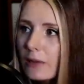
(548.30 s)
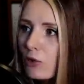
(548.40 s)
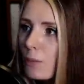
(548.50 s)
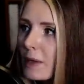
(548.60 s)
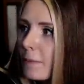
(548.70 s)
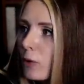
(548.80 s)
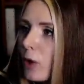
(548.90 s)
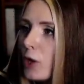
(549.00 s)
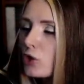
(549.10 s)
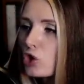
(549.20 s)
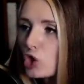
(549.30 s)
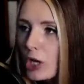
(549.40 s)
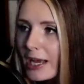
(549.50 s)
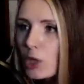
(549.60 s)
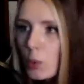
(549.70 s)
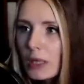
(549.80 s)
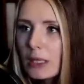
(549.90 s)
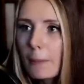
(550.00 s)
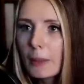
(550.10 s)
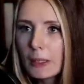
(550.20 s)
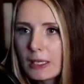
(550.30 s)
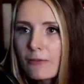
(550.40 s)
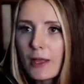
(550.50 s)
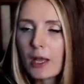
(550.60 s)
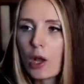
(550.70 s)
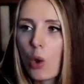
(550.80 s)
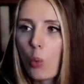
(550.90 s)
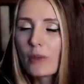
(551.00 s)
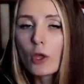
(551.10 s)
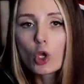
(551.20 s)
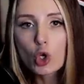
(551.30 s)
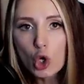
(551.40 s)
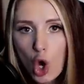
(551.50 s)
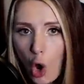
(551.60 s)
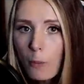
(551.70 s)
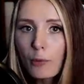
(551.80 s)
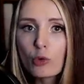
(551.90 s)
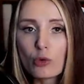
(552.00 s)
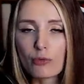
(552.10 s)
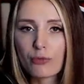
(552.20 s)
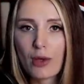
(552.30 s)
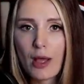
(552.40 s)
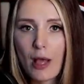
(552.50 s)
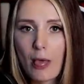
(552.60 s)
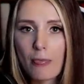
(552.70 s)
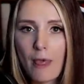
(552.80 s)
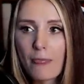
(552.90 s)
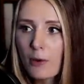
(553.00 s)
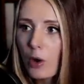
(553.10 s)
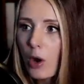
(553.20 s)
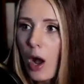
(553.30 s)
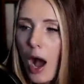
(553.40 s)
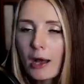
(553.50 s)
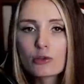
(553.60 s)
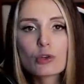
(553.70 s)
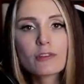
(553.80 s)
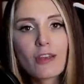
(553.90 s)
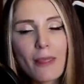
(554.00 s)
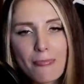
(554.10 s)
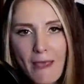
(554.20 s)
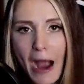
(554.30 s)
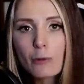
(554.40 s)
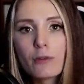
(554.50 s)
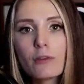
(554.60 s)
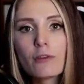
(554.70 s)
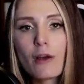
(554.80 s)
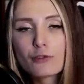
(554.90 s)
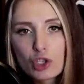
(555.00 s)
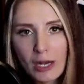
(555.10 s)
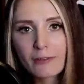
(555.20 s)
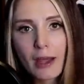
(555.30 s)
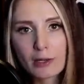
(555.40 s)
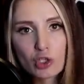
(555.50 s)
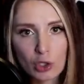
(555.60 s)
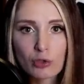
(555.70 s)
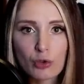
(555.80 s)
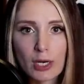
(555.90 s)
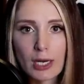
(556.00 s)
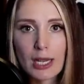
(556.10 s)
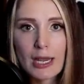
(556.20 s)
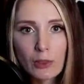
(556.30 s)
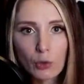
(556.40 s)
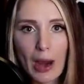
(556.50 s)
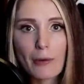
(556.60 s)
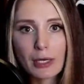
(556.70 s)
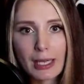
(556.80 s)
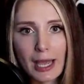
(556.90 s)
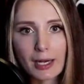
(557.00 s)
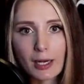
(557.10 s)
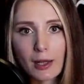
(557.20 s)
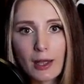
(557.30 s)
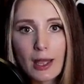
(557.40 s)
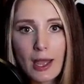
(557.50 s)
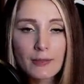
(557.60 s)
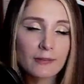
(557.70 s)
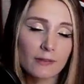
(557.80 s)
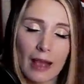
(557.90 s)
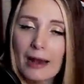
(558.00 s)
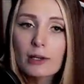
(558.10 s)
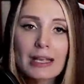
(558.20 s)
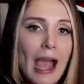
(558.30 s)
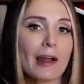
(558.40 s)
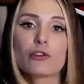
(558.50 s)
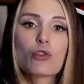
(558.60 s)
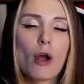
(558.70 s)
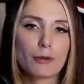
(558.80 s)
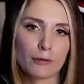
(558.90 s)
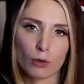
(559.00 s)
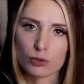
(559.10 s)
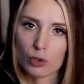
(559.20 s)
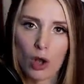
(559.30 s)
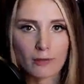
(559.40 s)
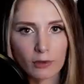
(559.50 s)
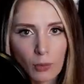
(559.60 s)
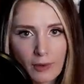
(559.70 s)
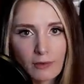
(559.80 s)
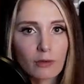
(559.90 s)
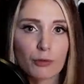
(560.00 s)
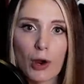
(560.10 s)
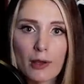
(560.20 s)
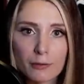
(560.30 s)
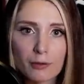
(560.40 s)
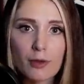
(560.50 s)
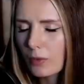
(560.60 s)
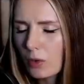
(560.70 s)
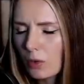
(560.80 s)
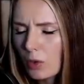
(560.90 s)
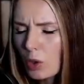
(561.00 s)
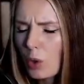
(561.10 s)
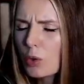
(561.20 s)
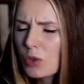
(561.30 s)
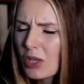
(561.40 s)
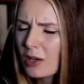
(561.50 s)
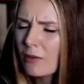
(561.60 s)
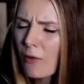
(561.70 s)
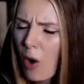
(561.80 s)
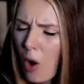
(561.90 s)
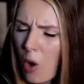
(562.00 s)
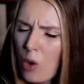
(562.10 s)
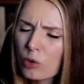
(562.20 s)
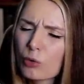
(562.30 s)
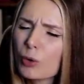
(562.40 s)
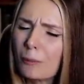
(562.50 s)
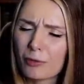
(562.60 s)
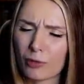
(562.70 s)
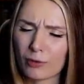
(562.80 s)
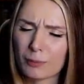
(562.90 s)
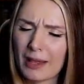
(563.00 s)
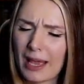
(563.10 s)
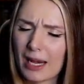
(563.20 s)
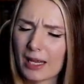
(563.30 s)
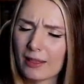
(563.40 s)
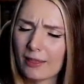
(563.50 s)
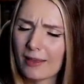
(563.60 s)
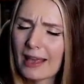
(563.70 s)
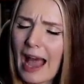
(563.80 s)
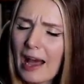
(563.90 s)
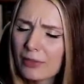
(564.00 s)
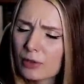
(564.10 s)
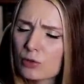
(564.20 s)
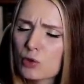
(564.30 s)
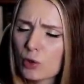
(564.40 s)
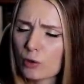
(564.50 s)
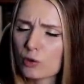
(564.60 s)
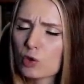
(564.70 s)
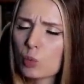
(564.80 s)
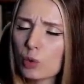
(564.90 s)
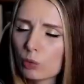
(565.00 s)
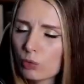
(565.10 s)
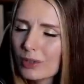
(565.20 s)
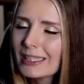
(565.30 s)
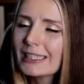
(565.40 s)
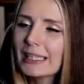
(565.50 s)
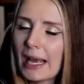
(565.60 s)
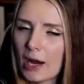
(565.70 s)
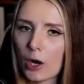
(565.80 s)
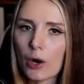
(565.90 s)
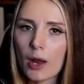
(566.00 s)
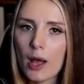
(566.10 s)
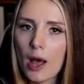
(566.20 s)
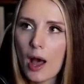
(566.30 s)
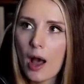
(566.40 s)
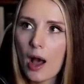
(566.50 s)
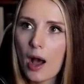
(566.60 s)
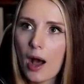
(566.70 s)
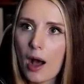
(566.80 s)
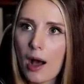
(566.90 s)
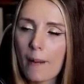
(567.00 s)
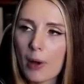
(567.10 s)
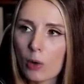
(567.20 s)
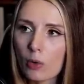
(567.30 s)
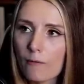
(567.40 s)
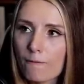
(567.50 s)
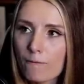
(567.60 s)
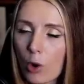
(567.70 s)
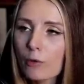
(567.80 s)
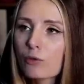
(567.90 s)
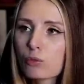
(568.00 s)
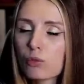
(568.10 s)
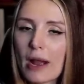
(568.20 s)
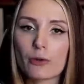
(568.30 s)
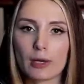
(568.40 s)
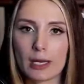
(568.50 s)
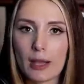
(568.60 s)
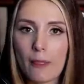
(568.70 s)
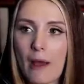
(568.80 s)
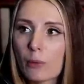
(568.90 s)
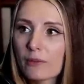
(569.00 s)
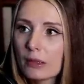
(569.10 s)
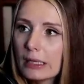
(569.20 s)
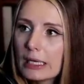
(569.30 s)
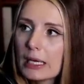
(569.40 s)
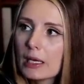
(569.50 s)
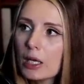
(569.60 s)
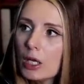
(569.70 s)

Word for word: to people genuinely believing, with no proof, that there are hundreds, thousands of genocided children in the ground in Canada. And this has had catastrophic social consequences for us. You know, you'd think of all groups on this planet, the Catholic Church would really care about false rhetoric that was leading